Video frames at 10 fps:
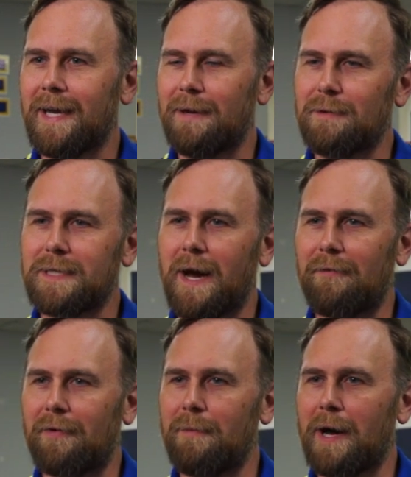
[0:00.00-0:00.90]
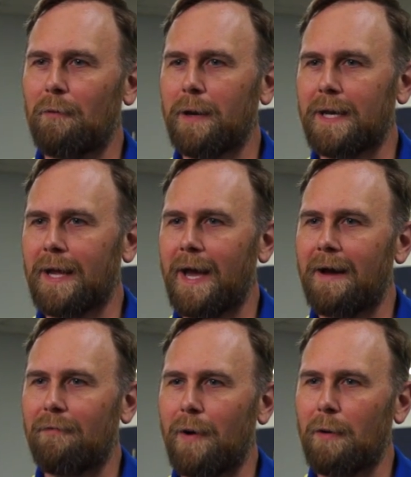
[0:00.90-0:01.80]
And it was out for about a week and a
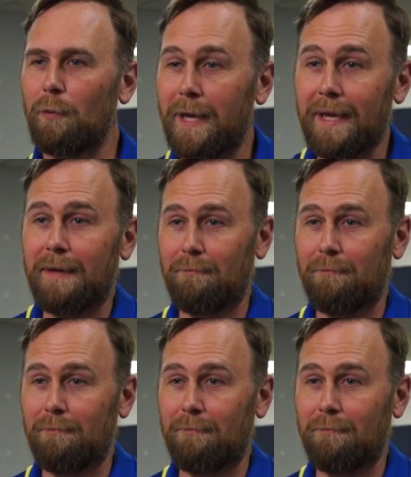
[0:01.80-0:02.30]
half while we